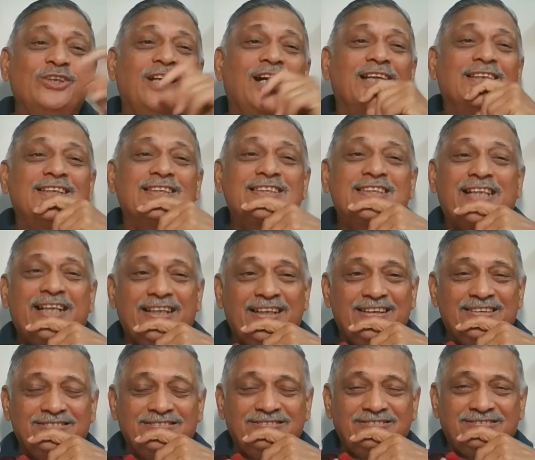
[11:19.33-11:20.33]
the other side.
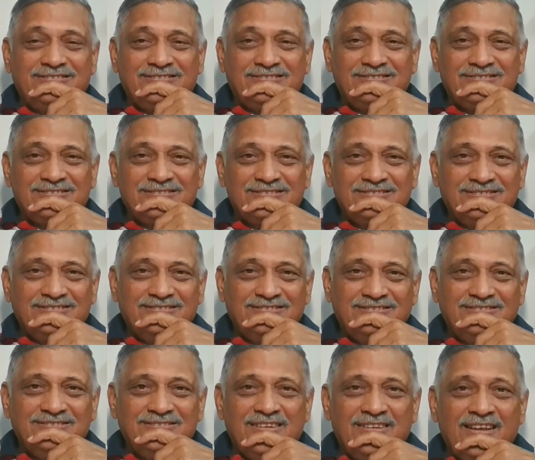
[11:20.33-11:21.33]

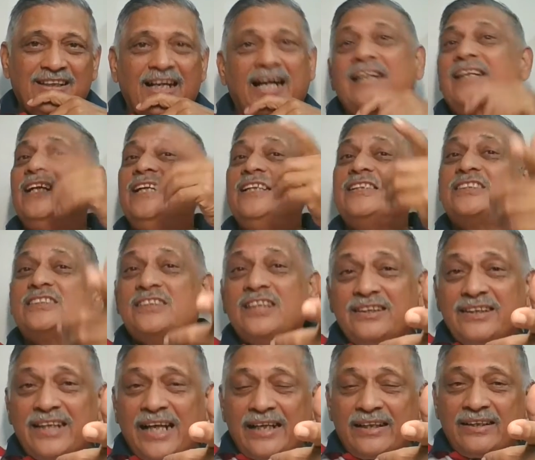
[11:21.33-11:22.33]
And the
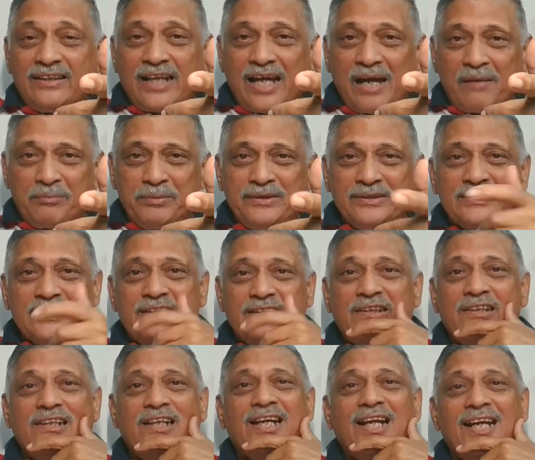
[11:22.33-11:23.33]
instant that happens, it
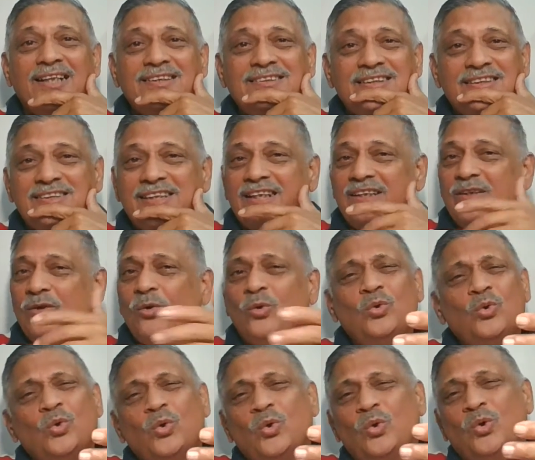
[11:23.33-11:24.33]
realizes that, oh
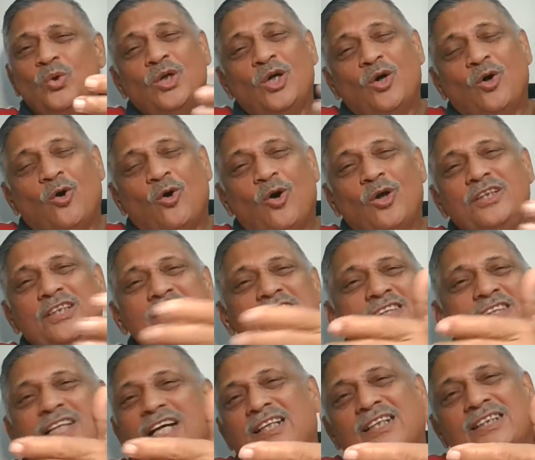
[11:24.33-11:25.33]
no, all these
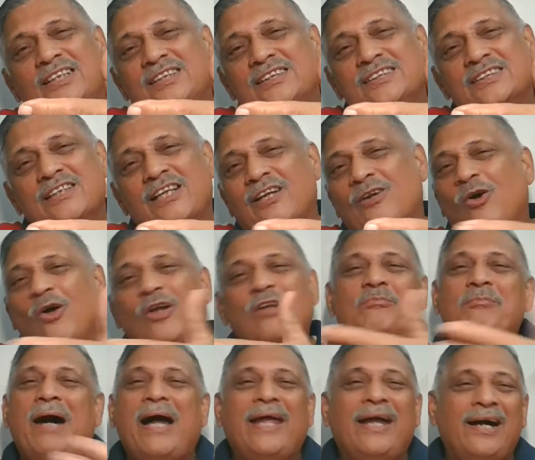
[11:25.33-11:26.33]
colors are all
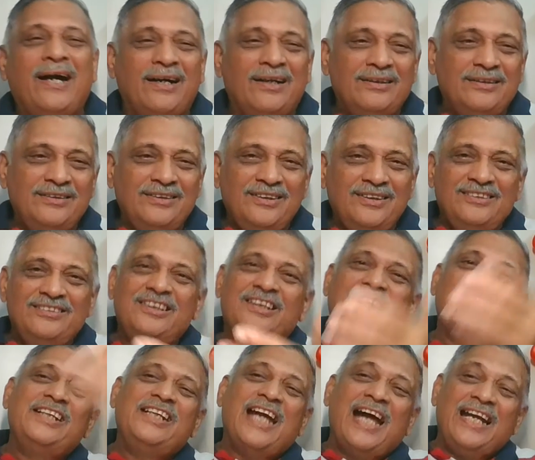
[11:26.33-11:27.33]
Maya. The
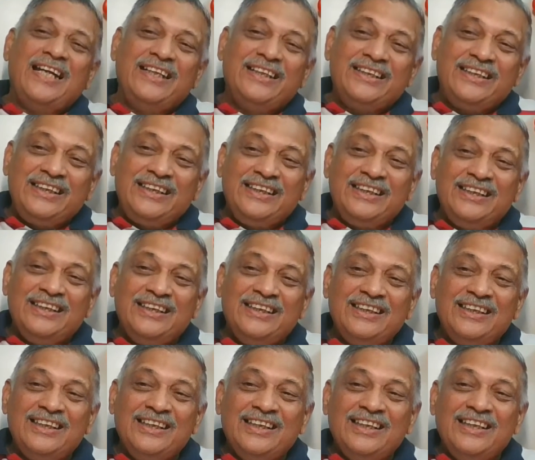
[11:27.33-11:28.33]
reality
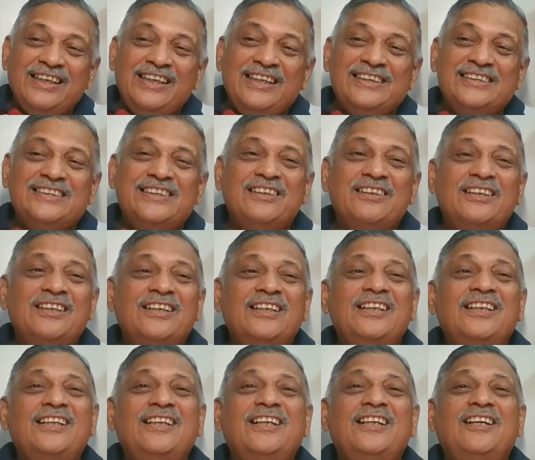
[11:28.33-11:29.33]
is the
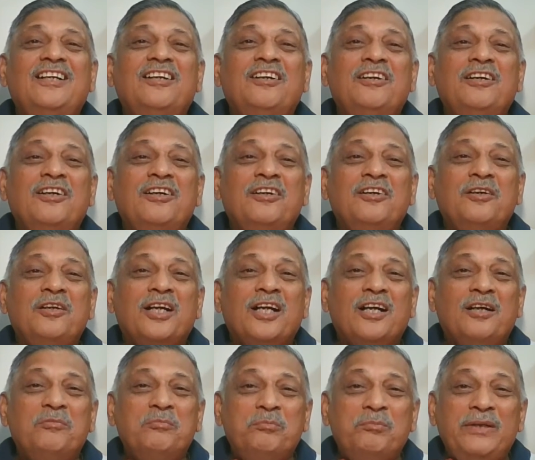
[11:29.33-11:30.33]

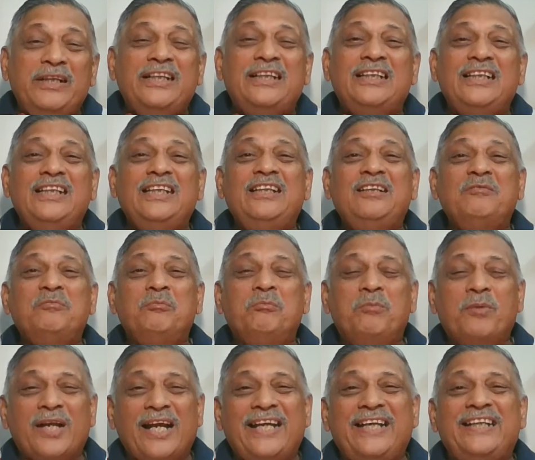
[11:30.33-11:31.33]
completely
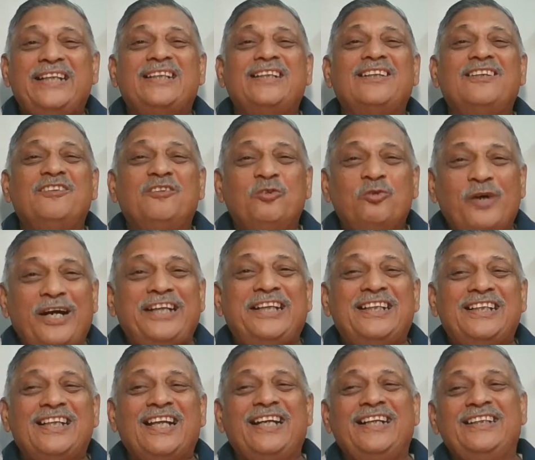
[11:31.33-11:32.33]
bright
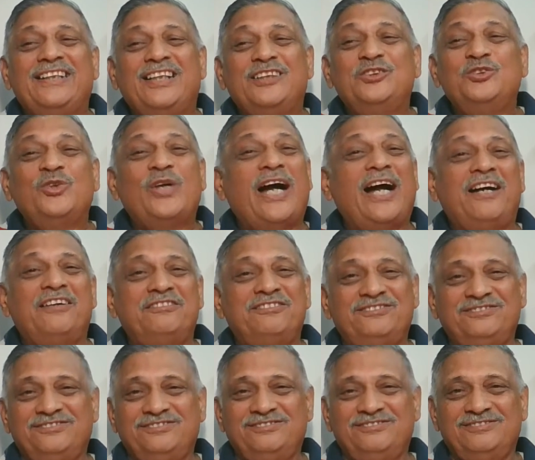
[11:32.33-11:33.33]
white light that you have
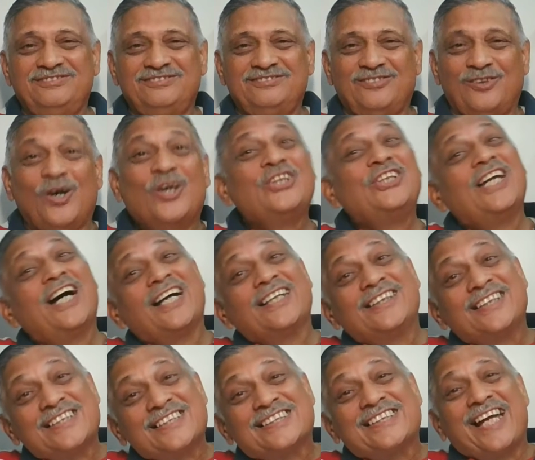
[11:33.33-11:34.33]
on the
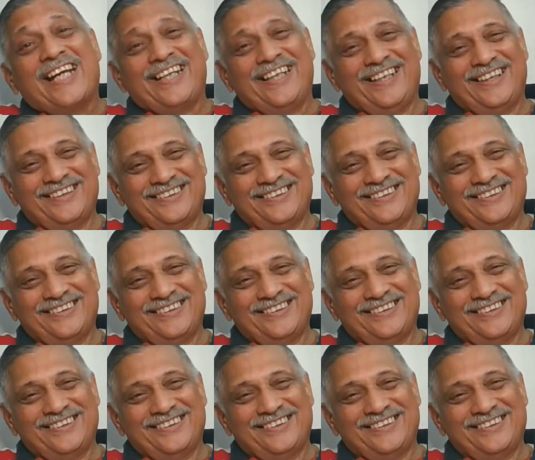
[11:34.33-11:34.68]
other side.